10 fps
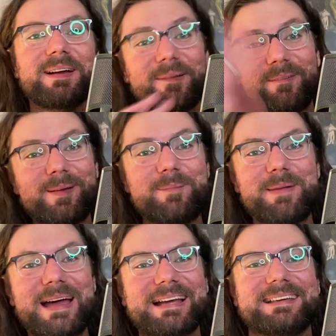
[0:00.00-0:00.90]
Welcome
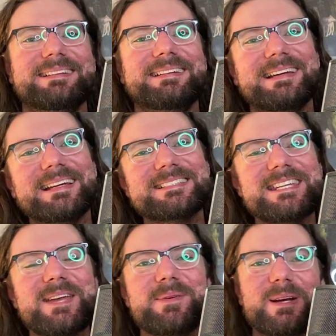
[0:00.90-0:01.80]
back.
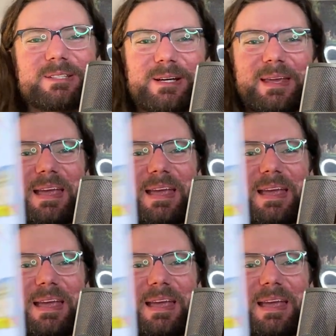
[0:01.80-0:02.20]
Today we are talking